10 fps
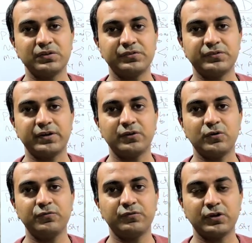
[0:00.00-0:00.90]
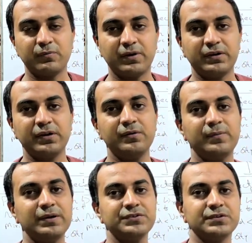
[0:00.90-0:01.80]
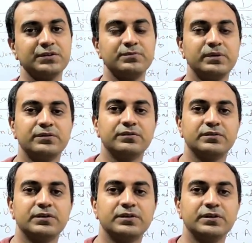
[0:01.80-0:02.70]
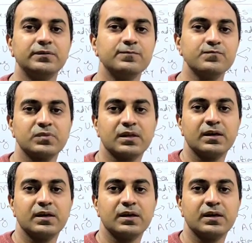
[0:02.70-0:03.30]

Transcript: instead of recommended mesh, it will result in